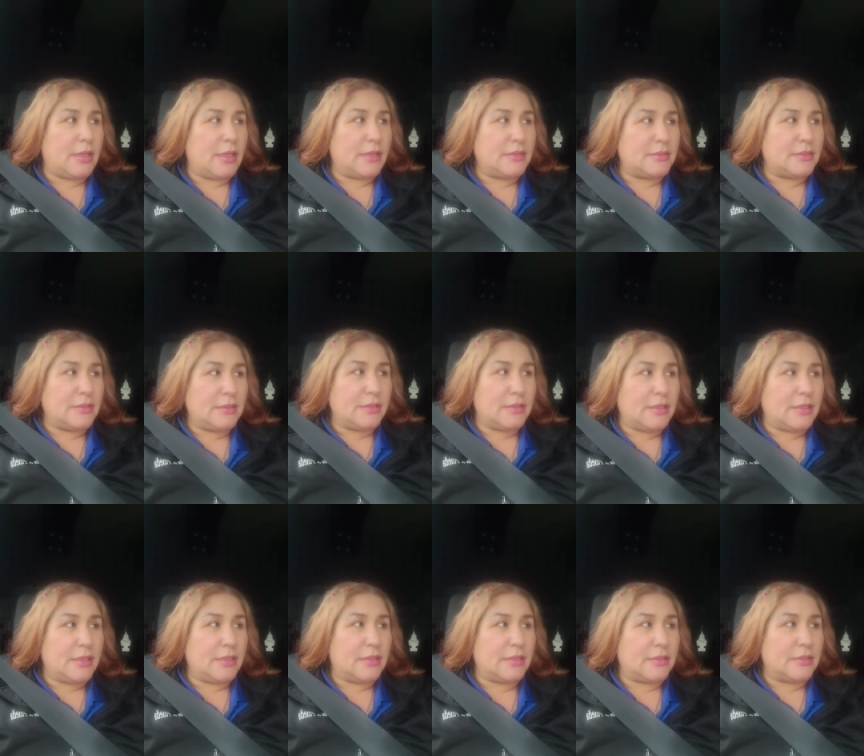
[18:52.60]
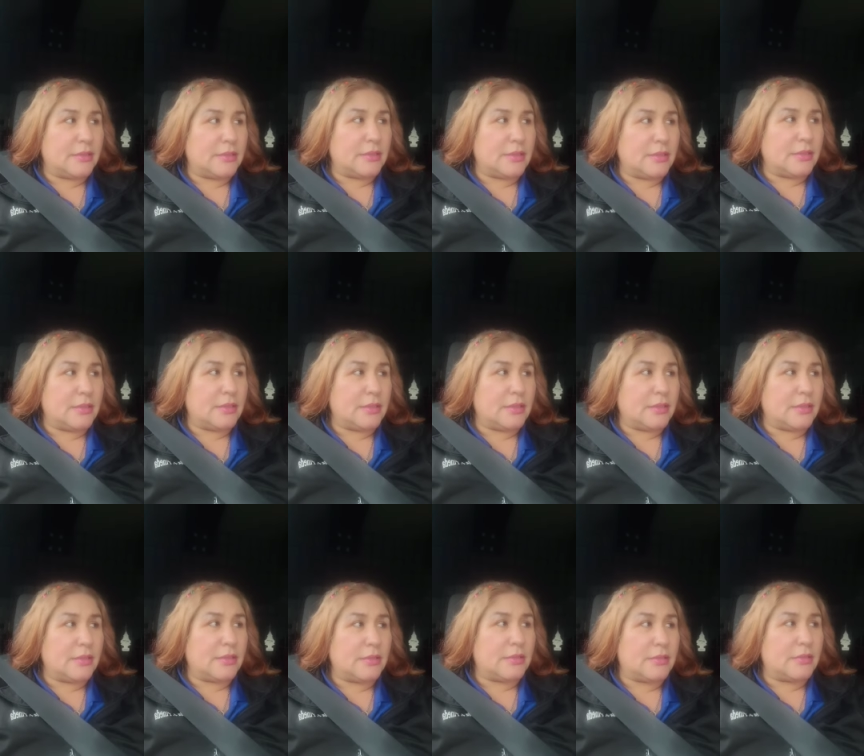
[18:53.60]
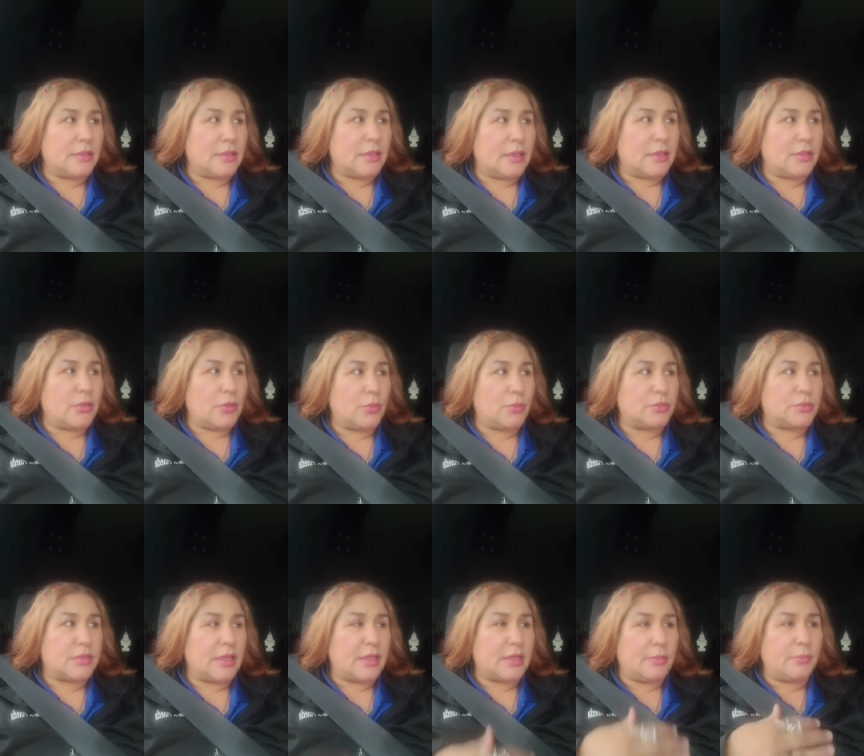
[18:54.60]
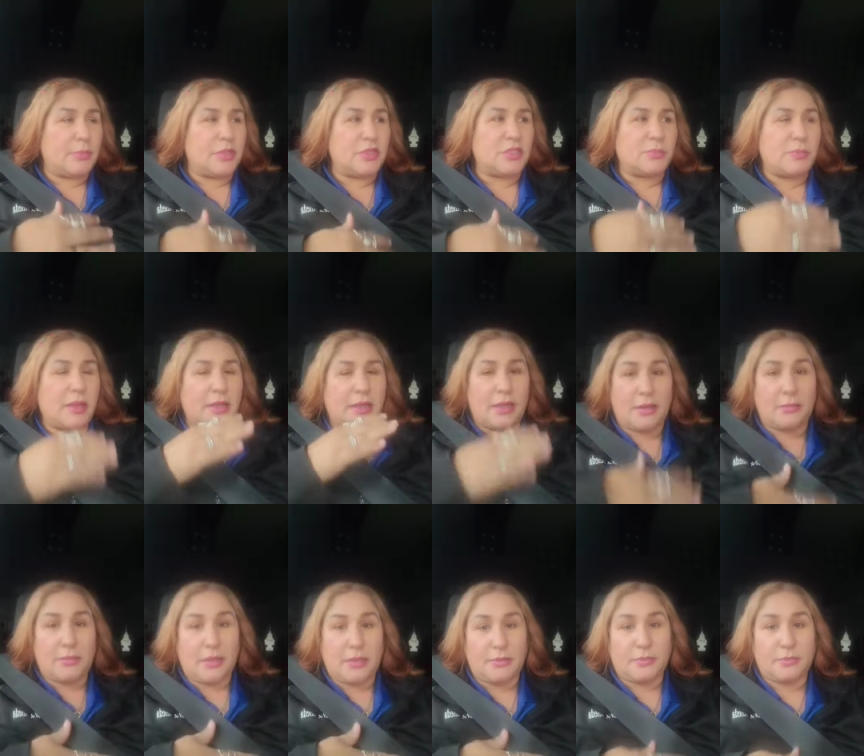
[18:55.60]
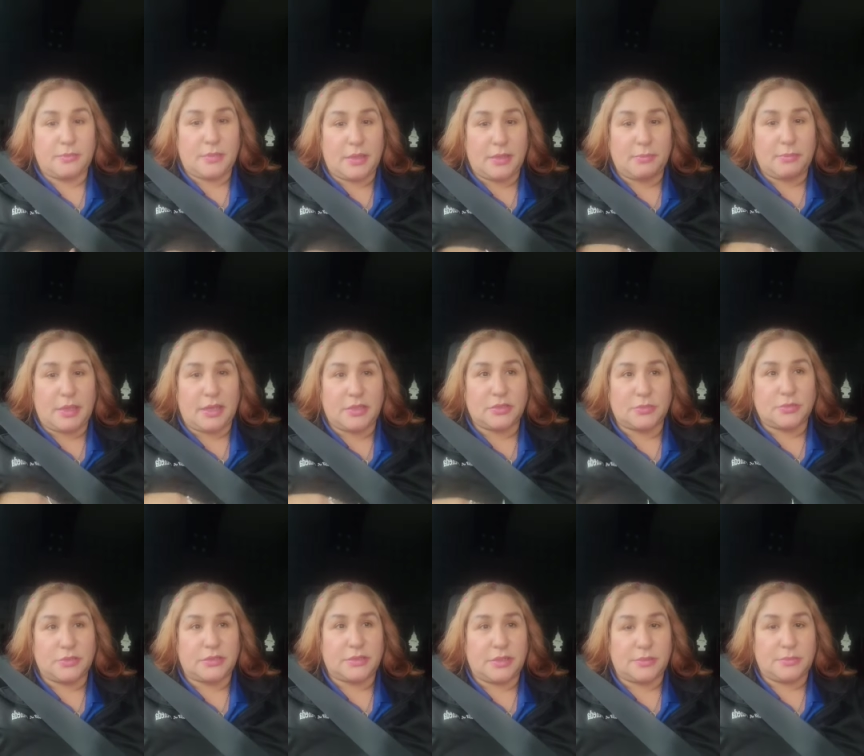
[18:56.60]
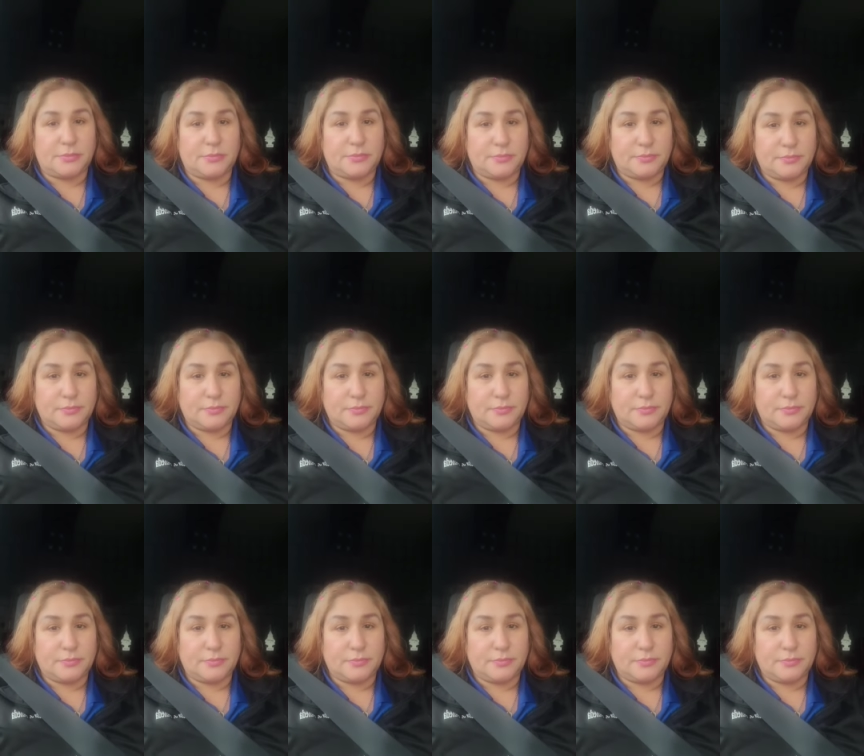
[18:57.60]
And I did. And and I, there was like a beach bag and my, my badge was there.